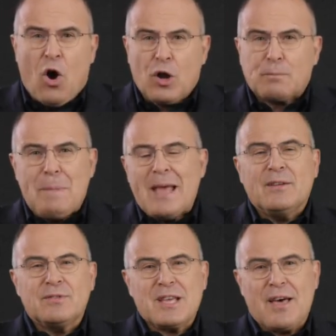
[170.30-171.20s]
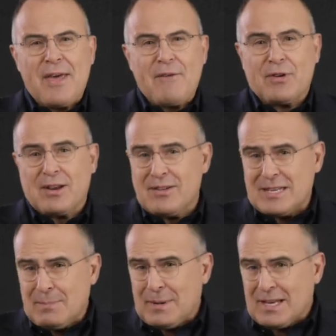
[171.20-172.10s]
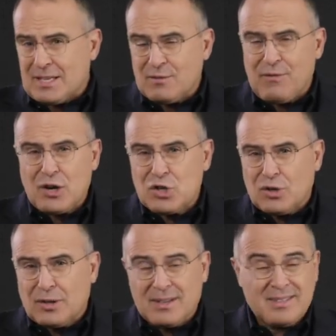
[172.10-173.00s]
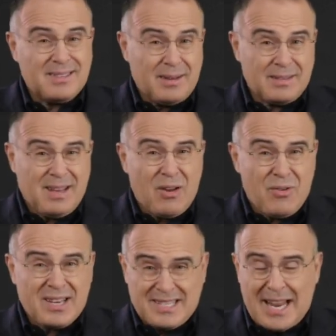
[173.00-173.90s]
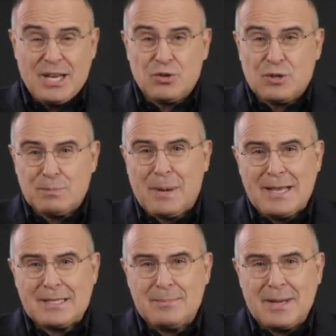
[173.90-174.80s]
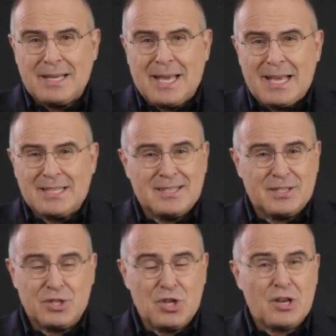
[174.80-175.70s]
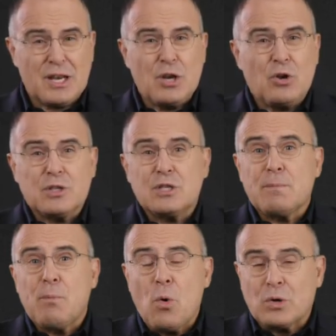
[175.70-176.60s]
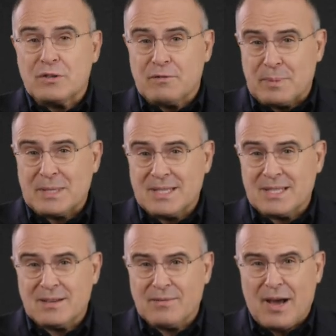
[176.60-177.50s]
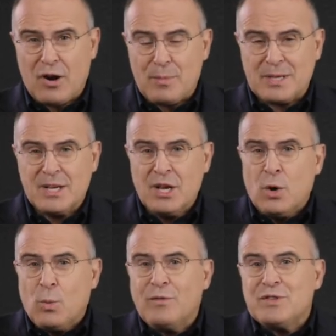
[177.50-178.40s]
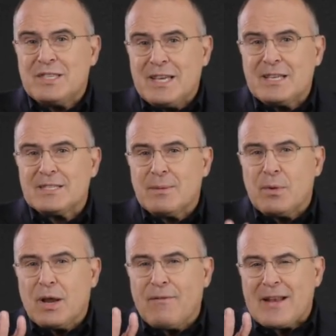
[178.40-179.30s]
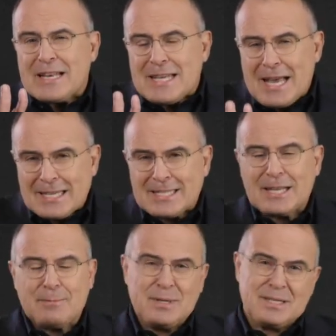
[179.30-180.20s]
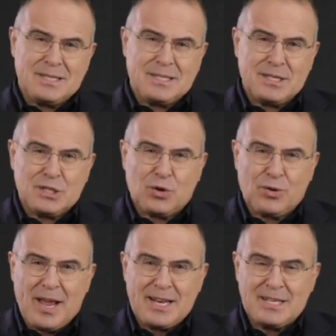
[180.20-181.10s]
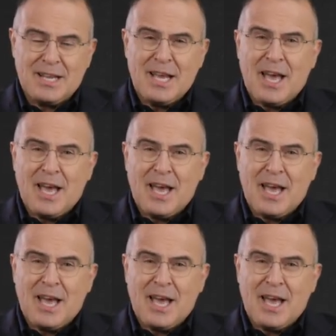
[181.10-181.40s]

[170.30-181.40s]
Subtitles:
hotbed of South Africa, a deeply dysfunctional and downright dangerous place in many cases, and certainly not a supportive business environment, we've seen some fantastic businesses created,